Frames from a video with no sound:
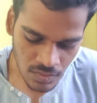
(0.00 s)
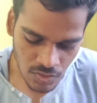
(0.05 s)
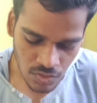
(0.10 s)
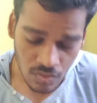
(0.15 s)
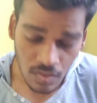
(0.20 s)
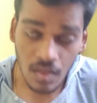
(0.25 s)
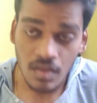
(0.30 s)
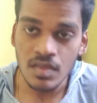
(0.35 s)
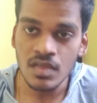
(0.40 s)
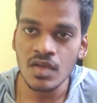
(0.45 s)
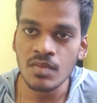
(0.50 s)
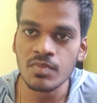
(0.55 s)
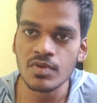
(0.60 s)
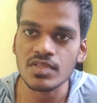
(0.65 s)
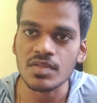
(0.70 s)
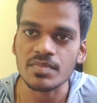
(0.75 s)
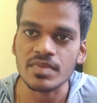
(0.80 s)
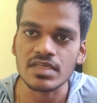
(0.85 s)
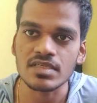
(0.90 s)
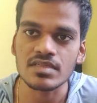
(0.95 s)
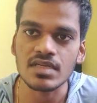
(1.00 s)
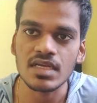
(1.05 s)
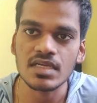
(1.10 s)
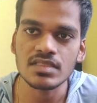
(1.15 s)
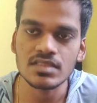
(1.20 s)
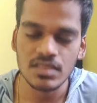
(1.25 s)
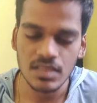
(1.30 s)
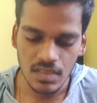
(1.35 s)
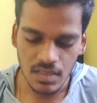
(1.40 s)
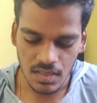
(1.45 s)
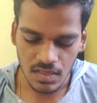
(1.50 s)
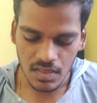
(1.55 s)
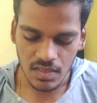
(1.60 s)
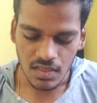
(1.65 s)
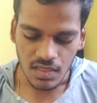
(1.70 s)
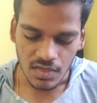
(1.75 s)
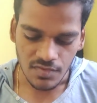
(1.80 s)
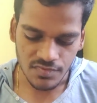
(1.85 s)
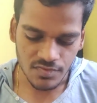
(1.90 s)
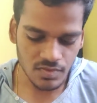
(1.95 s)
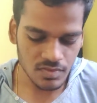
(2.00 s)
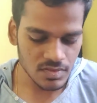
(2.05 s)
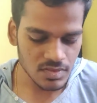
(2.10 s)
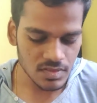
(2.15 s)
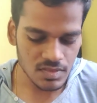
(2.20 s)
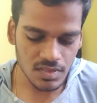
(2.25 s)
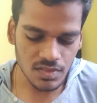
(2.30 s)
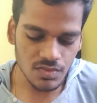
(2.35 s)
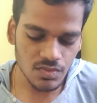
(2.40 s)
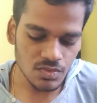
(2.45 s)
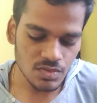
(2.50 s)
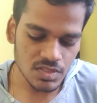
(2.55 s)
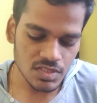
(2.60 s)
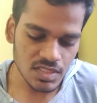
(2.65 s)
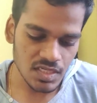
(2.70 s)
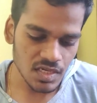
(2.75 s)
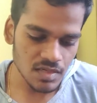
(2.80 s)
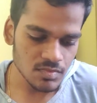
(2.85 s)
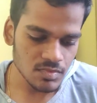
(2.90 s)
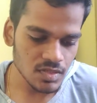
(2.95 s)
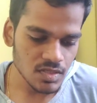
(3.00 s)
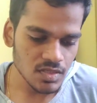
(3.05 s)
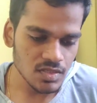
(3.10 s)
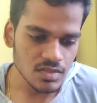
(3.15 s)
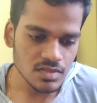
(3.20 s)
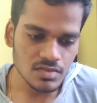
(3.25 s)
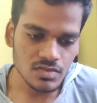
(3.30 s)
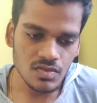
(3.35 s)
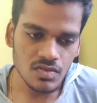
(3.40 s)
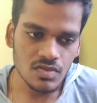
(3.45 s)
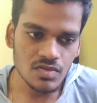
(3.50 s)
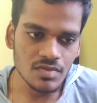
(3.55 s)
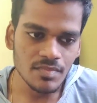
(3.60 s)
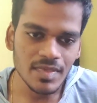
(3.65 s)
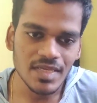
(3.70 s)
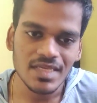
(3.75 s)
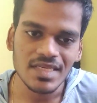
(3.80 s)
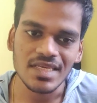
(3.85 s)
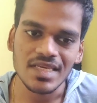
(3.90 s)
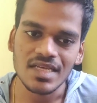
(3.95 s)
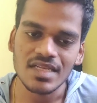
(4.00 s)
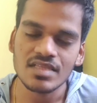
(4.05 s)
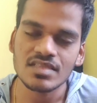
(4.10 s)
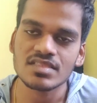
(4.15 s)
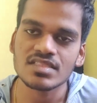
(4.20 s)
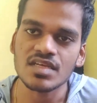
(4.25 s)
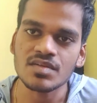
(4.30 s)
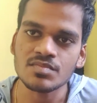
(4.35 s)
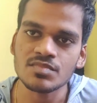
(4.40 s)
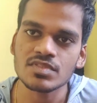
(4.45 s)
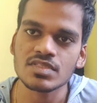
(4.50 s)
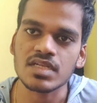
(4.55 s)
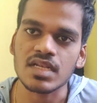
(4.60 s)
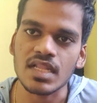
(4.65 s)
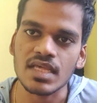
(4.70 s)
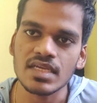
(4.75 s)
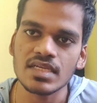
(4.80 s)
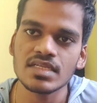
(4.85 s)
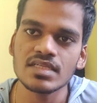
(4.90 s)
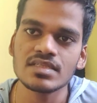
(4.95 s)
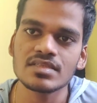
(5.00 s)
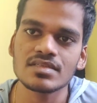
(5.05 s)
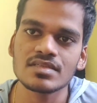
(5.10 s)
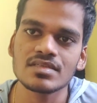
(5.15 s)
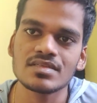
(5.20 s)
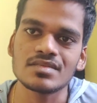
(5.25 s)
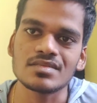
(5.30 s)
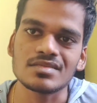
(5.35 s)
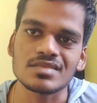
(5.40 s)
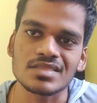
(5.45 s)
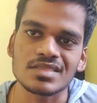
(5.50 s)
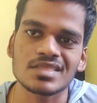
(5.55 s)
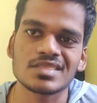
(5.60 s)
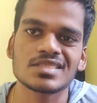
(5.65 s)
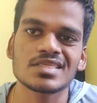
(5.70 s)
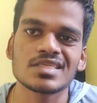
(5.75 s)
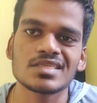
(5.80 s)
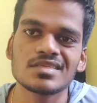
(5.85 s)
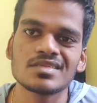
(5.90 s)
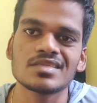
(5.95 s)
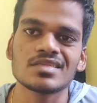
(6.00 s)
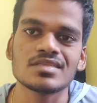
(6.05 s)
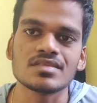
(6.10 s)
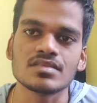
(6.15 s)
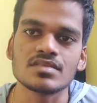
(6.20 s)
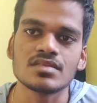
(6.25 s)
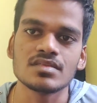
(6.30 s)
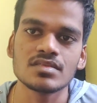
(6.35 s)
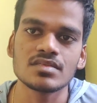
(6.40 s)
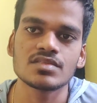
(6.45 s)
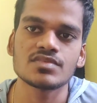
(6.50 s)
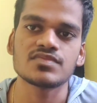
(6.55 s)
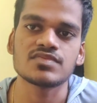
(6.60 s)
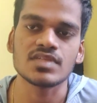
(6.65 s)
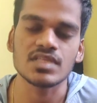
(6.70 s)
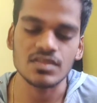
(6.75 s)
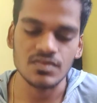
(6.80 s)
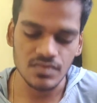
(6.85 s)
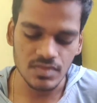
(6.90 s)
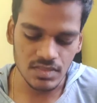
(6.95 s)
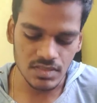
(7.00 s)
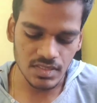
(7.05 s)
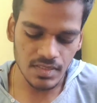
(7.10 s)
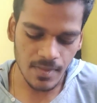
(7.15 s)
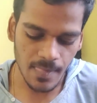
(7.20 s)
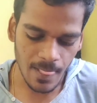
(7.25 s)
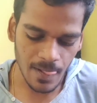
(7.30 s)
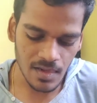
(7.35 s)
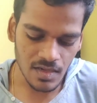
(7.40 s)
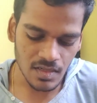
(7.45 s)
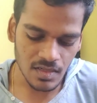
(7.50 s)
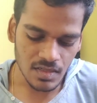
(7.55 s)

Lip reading: So talking about the mid-range, of course it's a U shape, so you will be hearing some slight recession in this frequency.